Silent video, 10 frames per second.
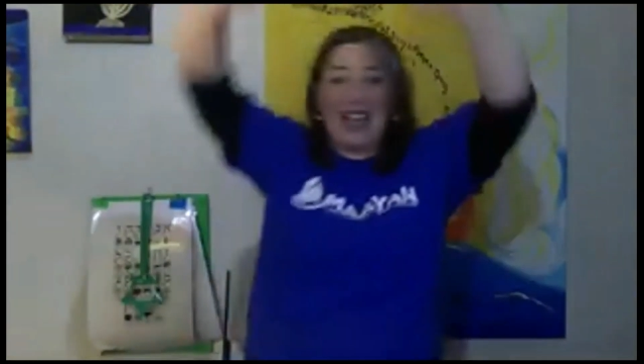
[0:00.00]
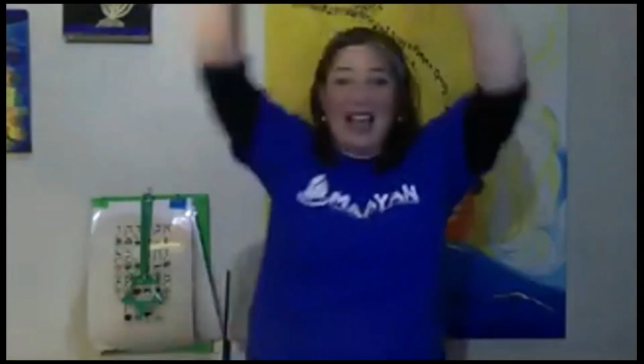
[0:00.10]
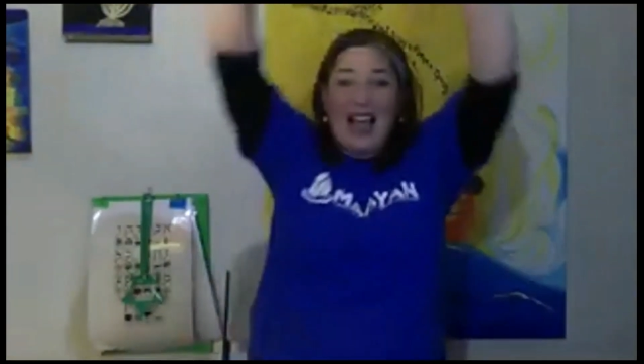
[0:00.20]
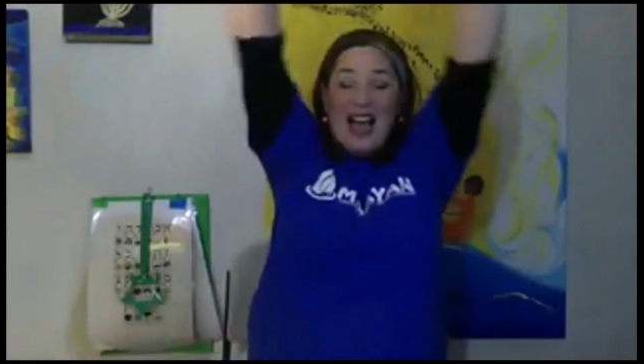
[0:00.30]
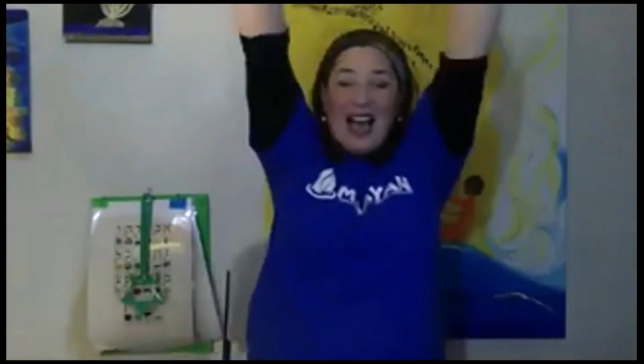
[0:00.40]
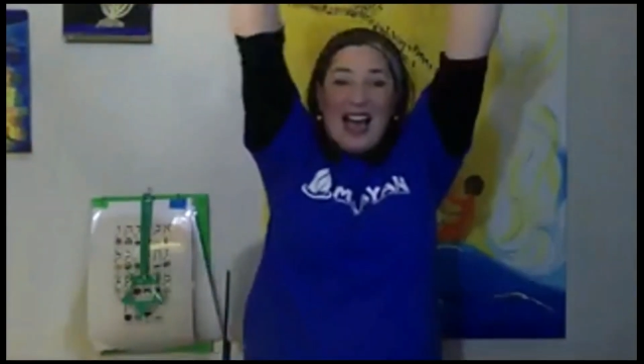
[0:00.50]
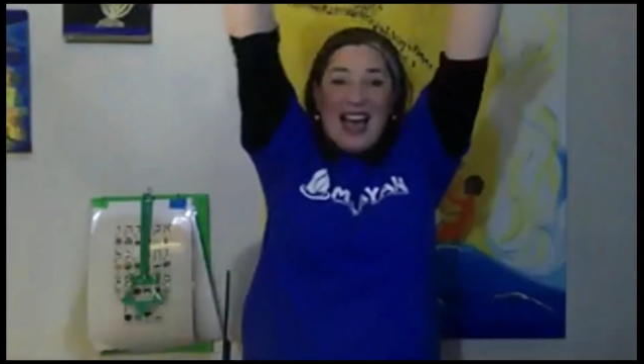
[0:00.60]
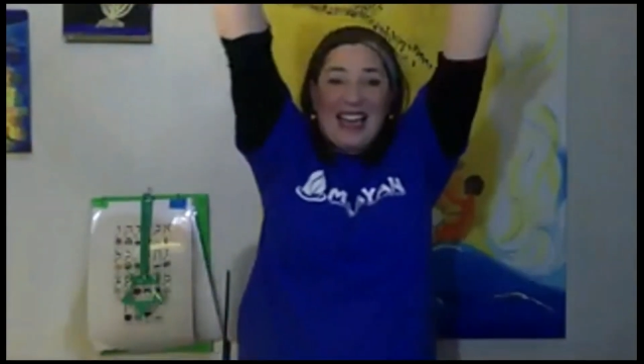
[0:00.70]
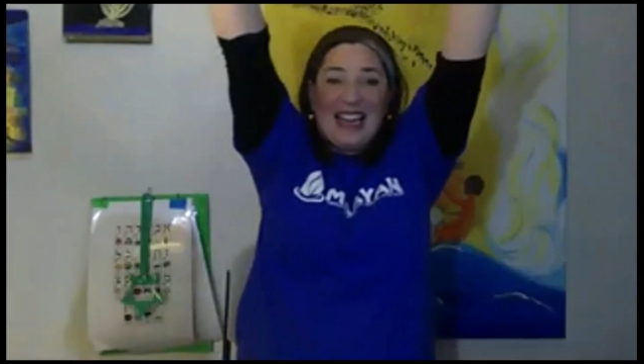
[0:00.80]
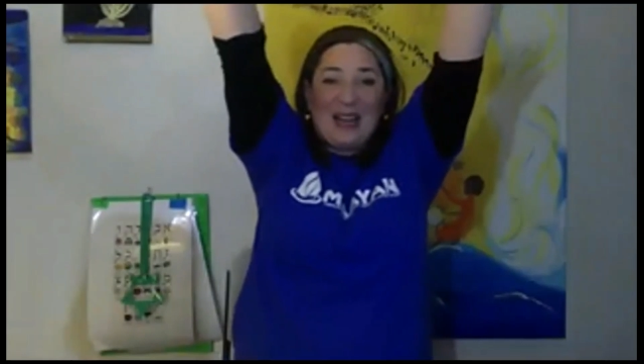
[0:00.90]
I
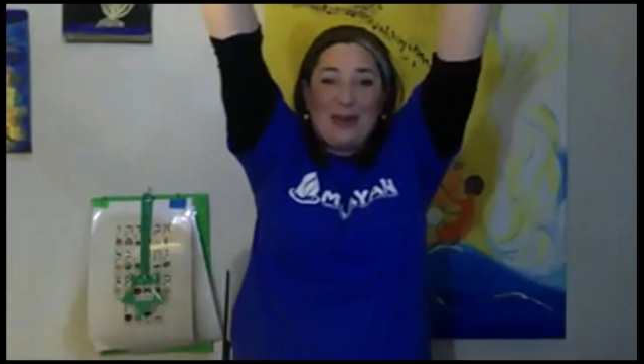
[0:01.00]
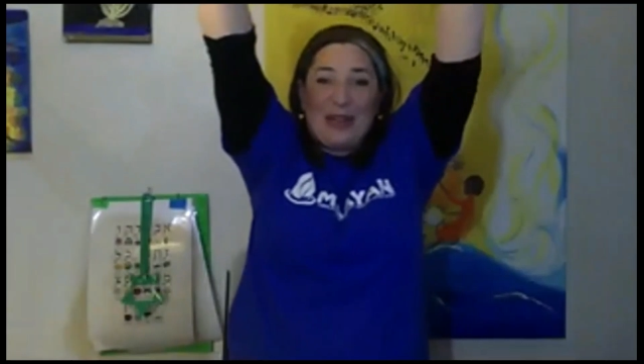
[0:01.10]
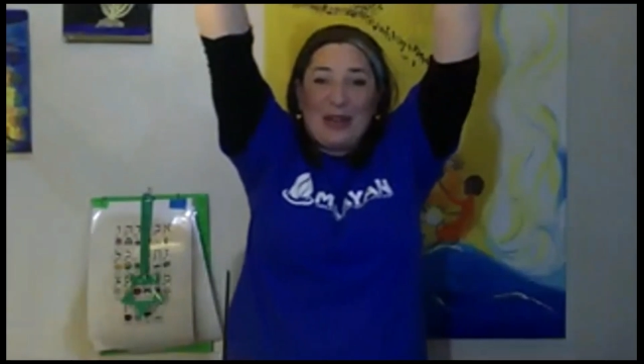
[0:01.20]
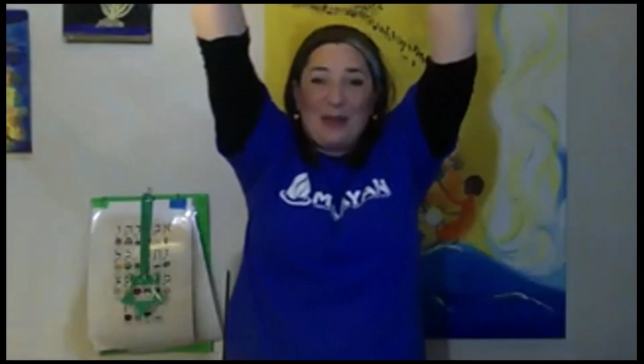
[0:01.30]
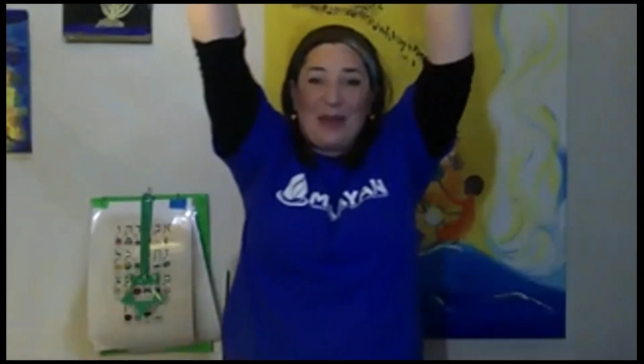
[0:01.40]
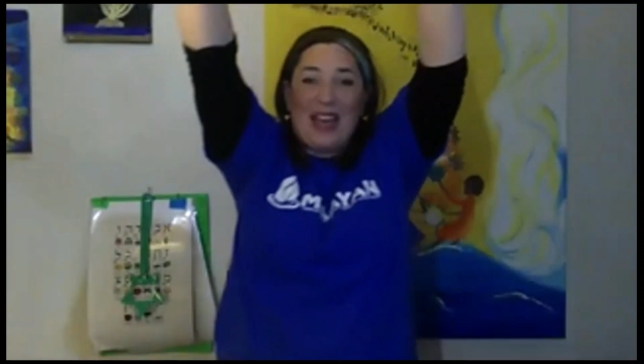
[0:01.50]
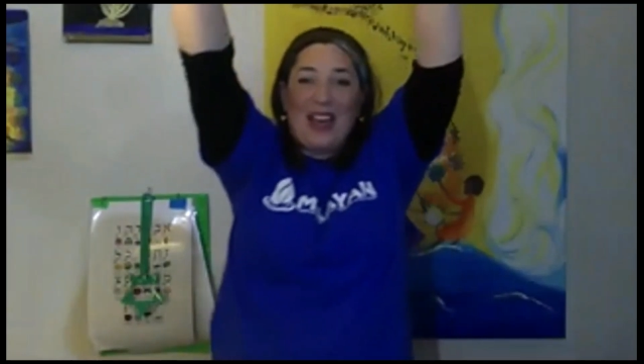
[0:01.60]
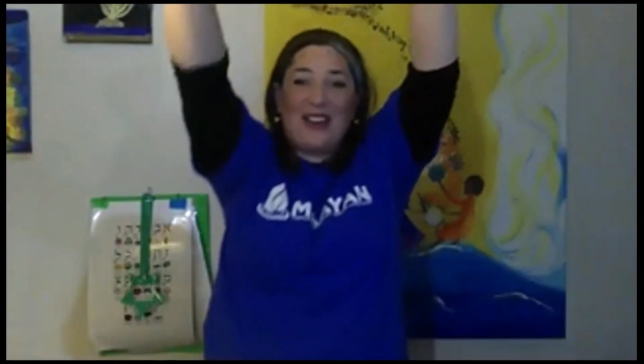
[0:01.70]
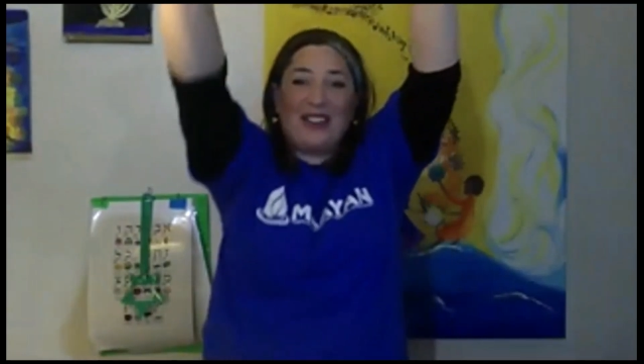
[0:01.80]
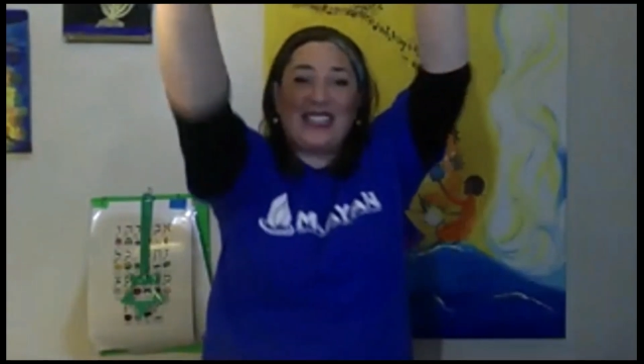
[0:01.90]
am a
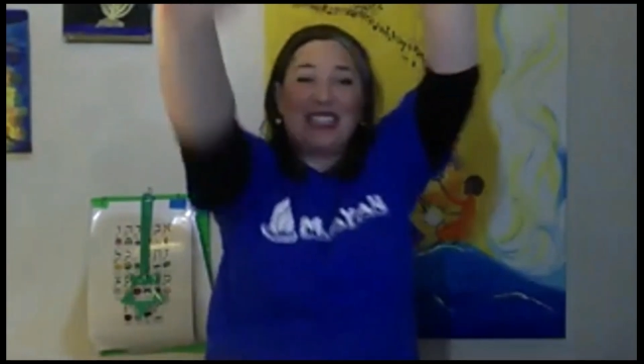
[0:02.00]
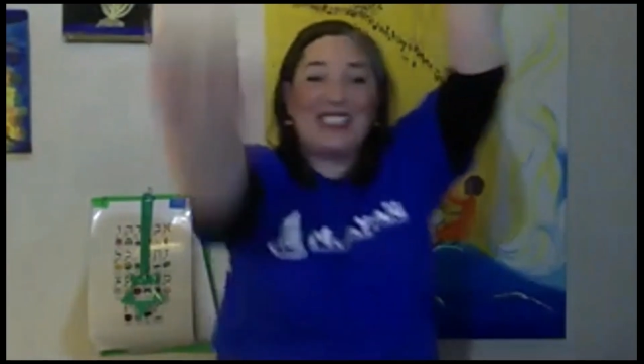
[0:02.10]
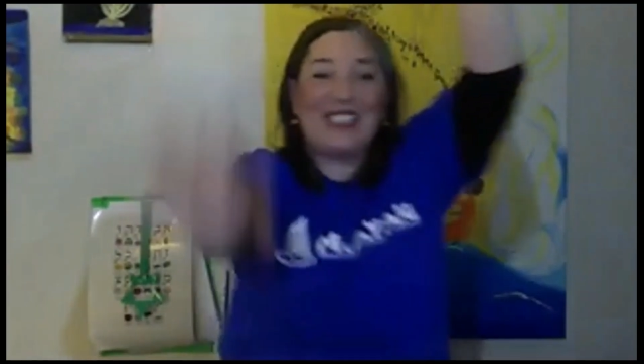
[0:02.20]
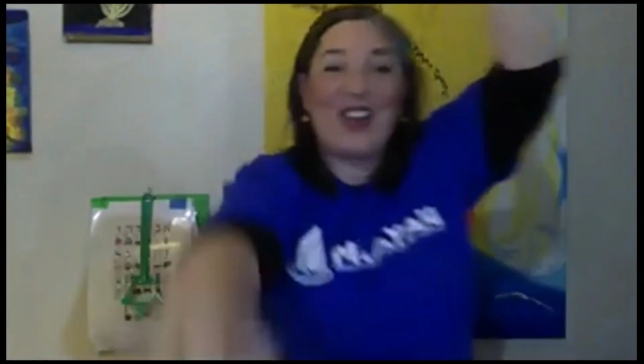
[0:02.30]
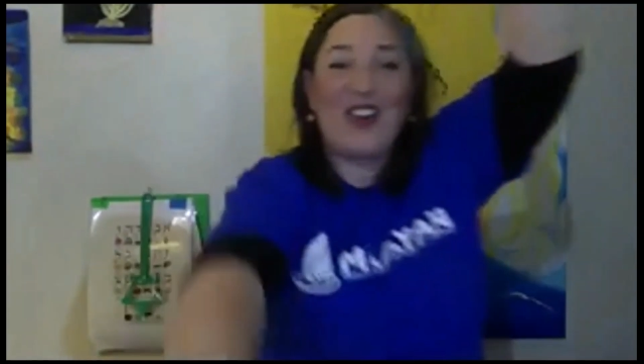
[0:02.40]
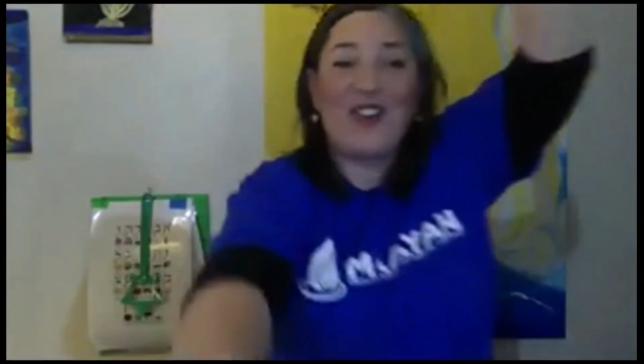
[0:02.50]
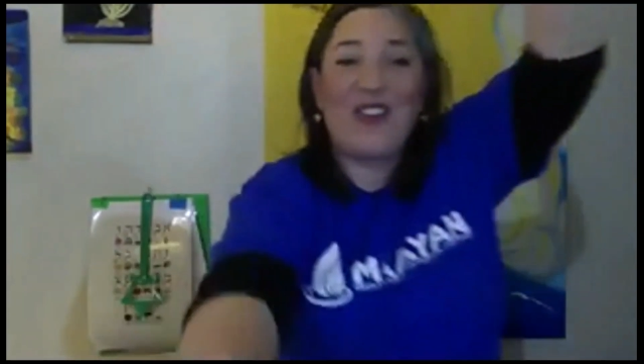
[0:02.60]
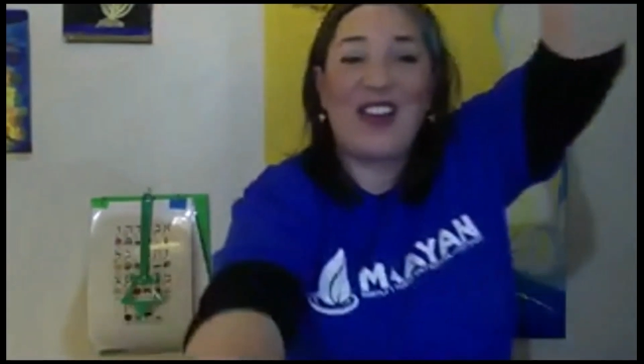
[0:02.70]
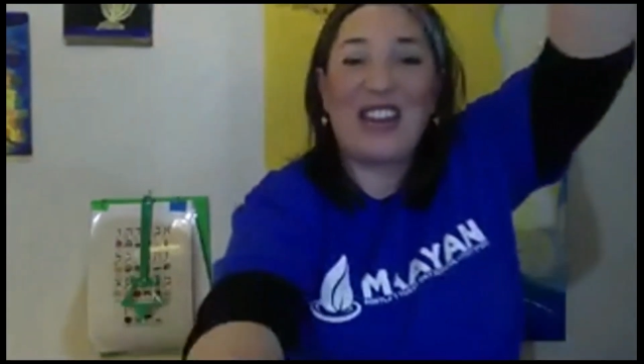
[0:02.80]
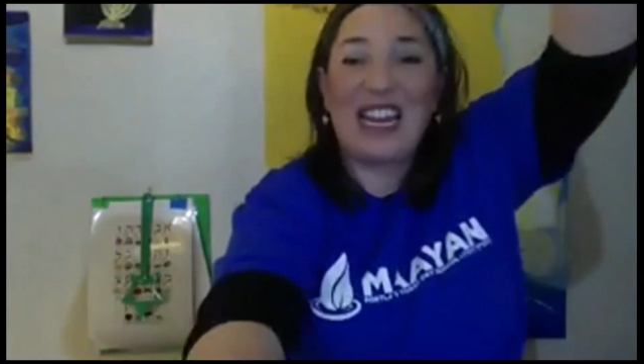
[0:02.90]
mountain so
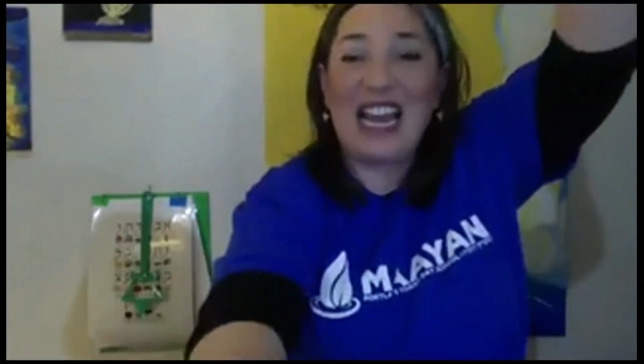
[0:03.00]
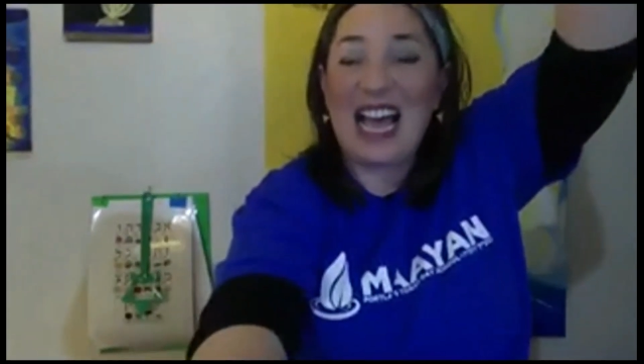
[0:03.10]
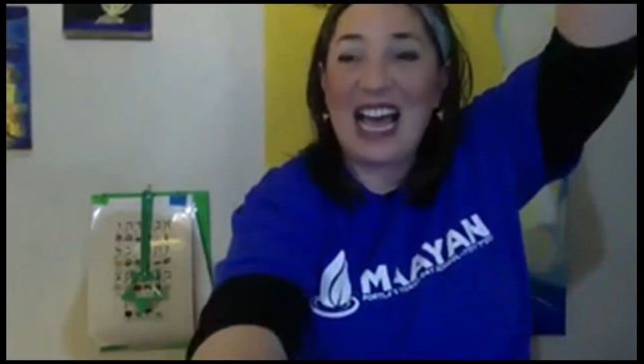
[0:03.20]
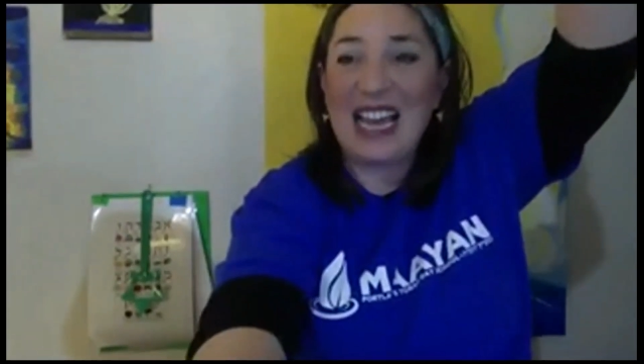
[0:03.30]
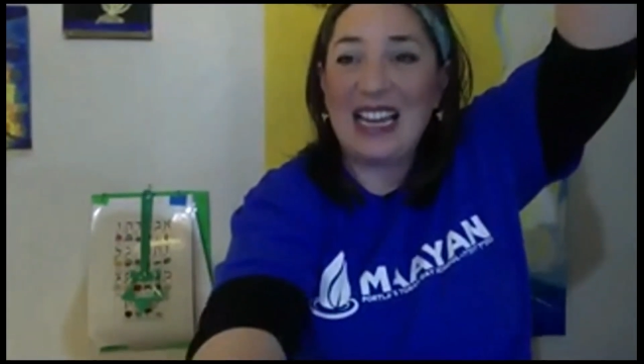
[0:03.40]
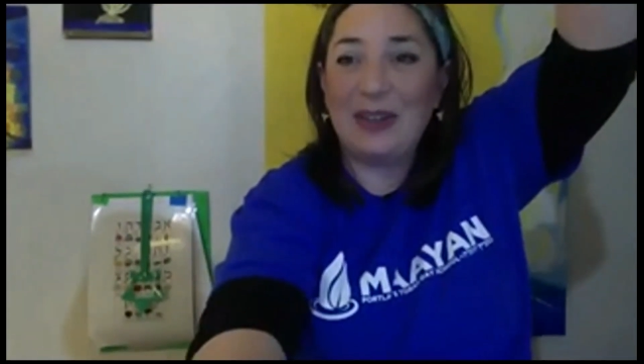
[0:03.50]
very high.